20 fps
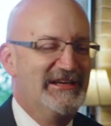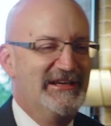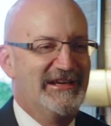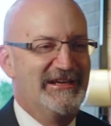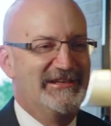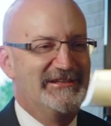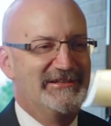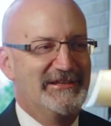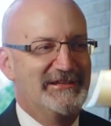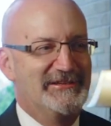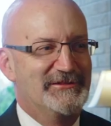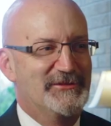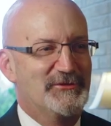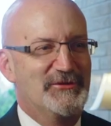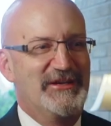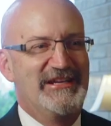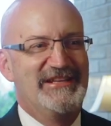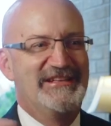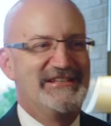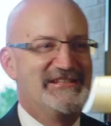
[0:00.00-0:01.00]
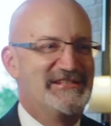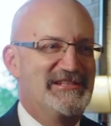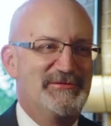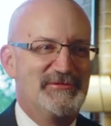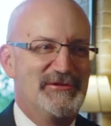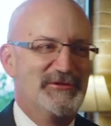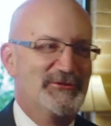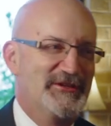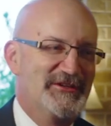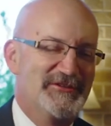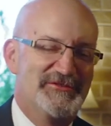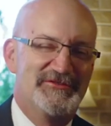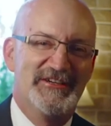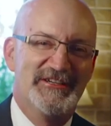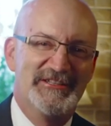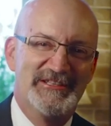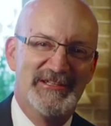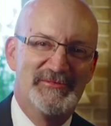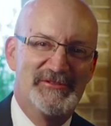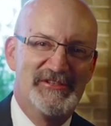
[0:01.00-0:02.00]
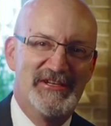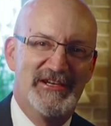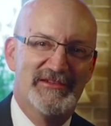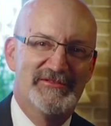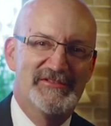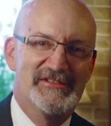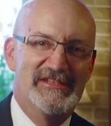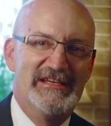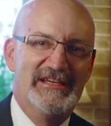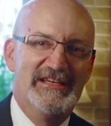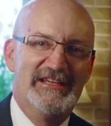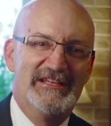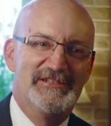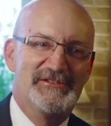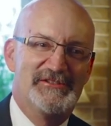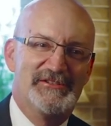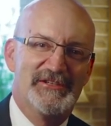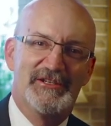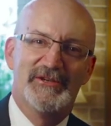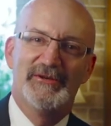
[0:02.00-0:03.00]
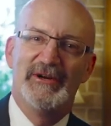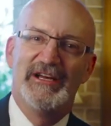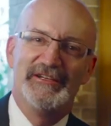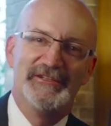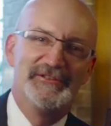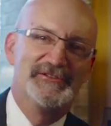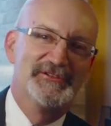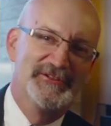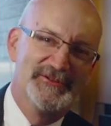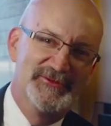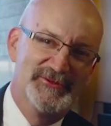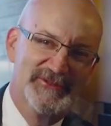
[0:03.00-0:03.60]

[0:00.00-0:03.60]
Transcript: And, and the way they seem to want to find themselves is to go out into the